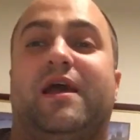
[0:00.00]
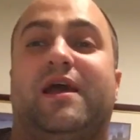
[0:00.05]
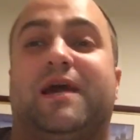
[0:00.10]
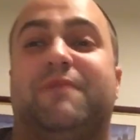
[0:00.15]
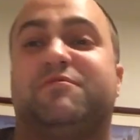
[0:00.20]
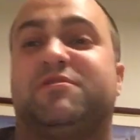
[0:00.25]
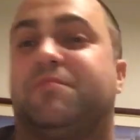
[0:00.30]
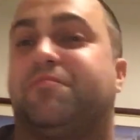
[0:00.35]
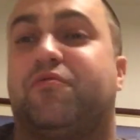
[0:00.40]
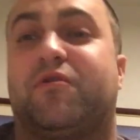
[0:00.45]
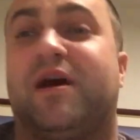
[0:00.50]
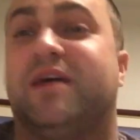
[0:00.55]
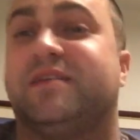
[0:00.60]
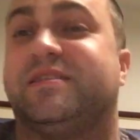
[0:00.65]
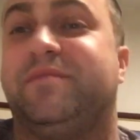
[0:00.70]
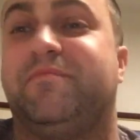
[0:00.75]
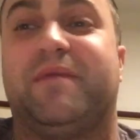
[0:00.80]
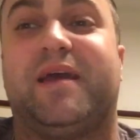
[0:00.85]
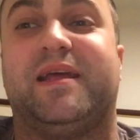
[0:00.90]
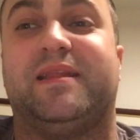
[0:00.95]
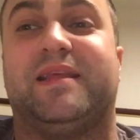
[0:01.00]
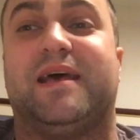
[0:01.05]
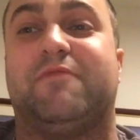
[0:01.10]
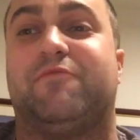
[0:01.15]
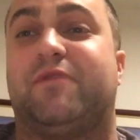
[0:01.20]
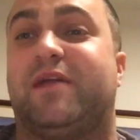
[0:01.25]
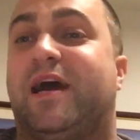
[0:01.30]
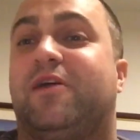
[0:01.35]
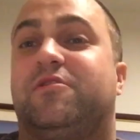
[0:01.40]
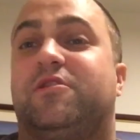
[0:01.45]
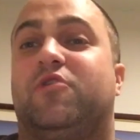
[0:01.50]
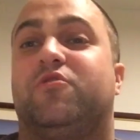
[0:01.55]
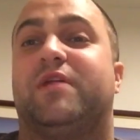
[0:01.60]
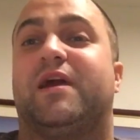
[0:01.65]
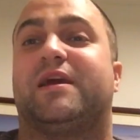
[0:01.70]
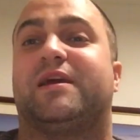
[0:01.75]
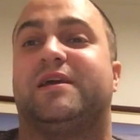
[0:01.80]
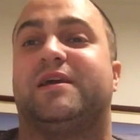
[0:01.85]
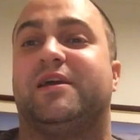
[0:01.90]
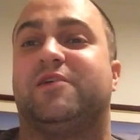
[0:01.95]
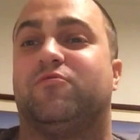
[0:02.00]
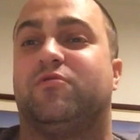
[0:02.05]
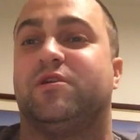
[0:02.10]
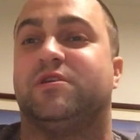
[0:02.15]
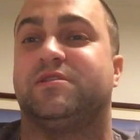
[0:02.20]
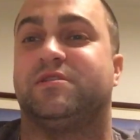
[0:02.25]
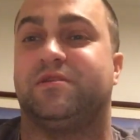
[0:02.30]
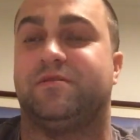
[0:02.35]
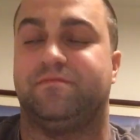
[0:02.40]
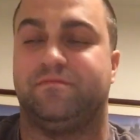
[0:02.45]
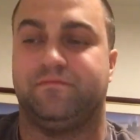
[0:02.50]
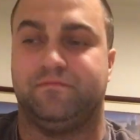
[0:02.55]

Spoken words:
and I'm surprised he made that with how low that kick was.